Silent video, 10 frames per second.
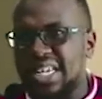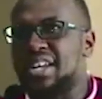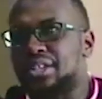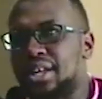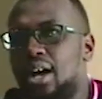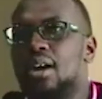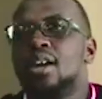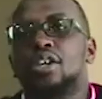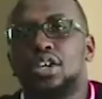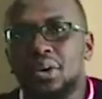the
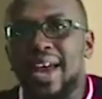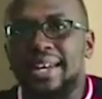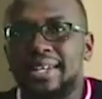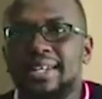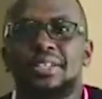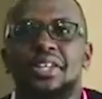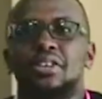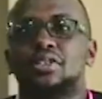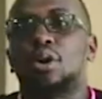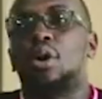Q L E D series
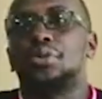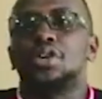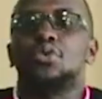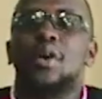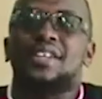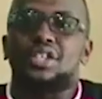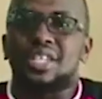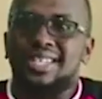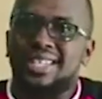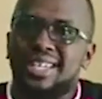or the U H D
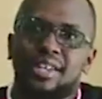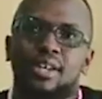series.